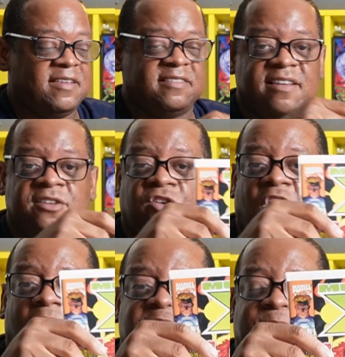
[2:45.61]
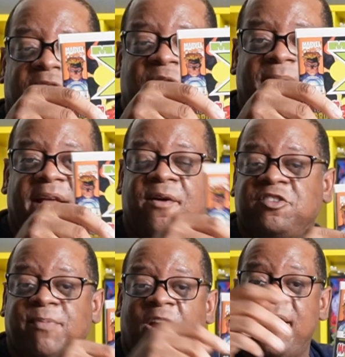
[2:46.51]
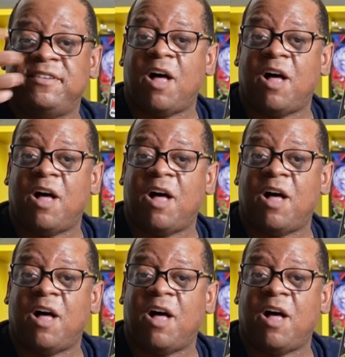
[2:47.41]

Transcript: 6-armed Spider-Man or a Spider-Man